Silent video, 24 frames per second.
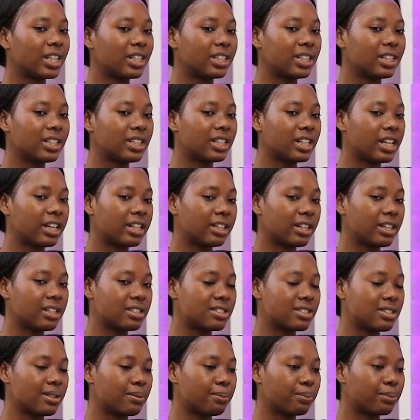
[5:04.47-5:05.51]
they did like a
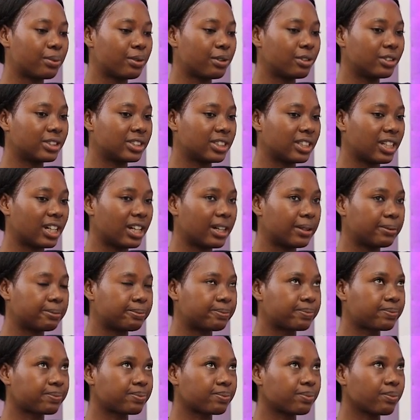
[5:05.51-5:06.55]
symposium.
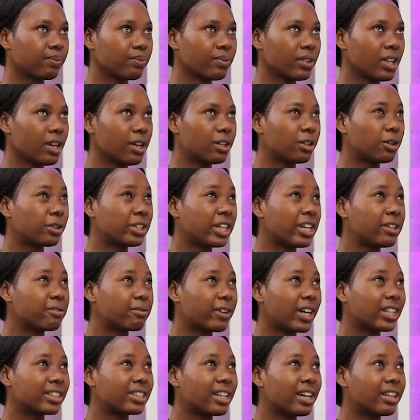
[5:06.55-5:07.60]
They
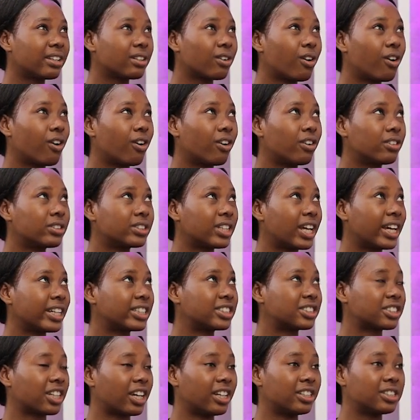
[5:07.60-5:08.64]
invited all like
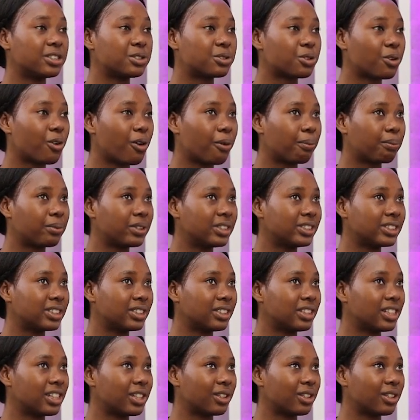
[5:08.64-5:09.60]
Chinese companies in